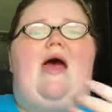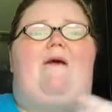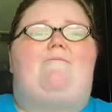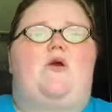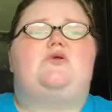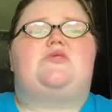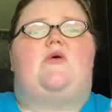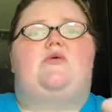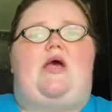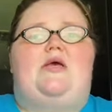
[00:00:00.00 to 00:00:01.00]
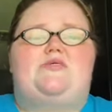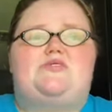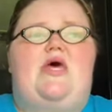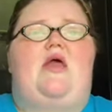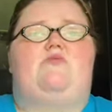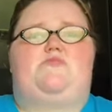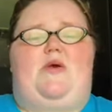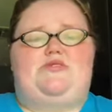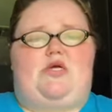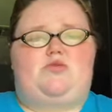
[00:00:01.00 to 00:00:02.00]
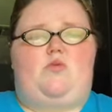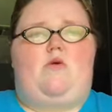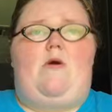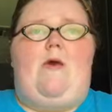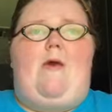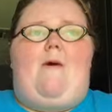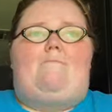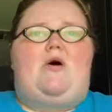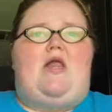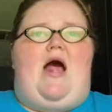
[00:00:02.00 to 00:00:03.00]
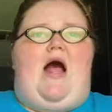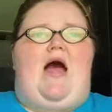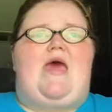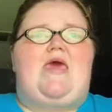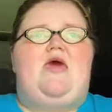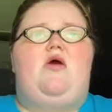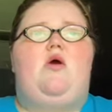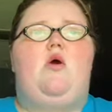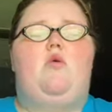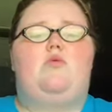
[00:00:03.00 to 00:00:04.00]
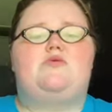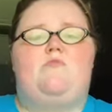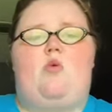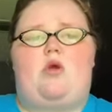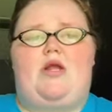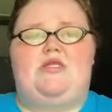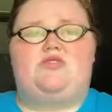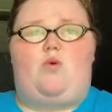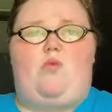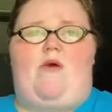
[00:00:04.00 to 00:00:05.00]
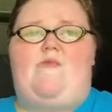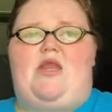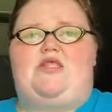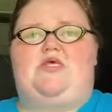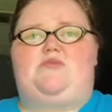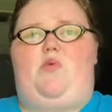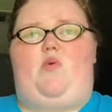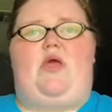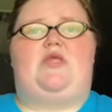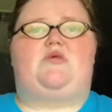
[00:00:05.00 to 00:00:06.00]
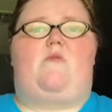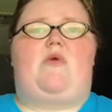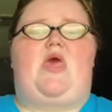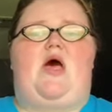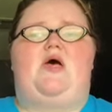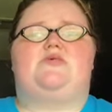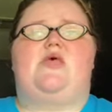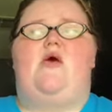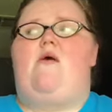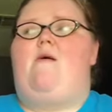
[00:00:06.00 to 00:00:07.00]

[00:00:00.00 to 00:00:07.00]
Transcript: at first I said I was bisexual, but I was more into women at this point, because